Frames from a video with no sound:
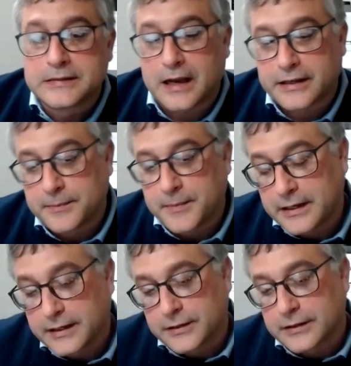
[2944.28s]

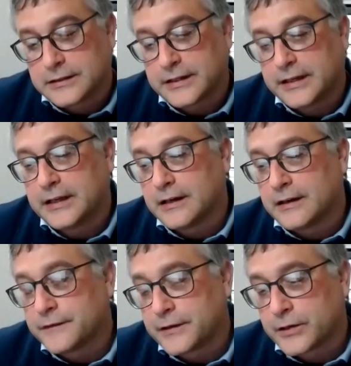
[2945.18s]
Documenting your cleaning
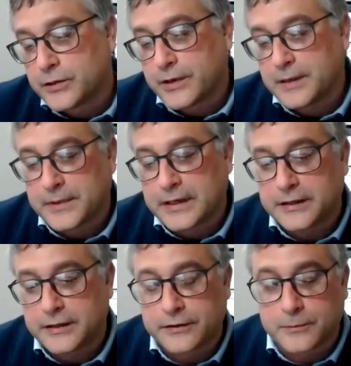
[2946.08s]
of your
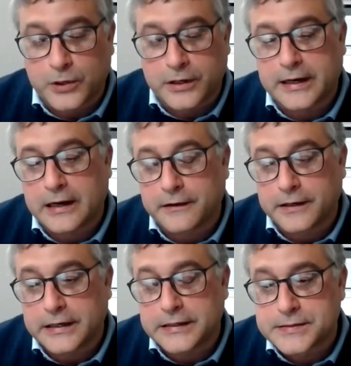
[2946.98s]
equipment, your work
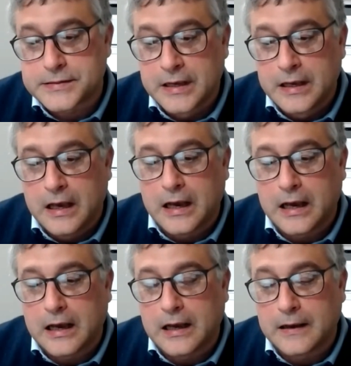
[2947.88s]
areas,
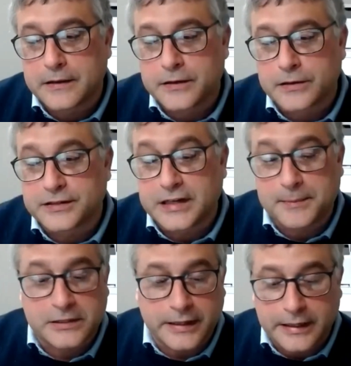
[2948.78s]
your
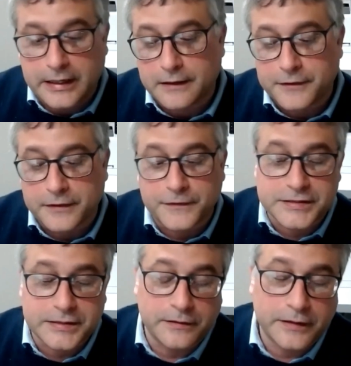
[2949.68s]
deep cleaning of your
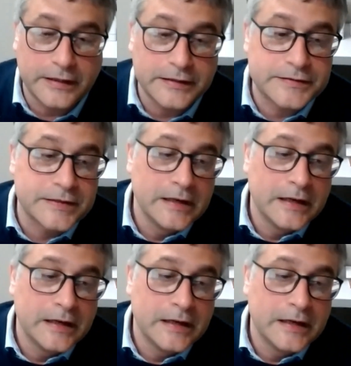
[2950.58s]
facilities.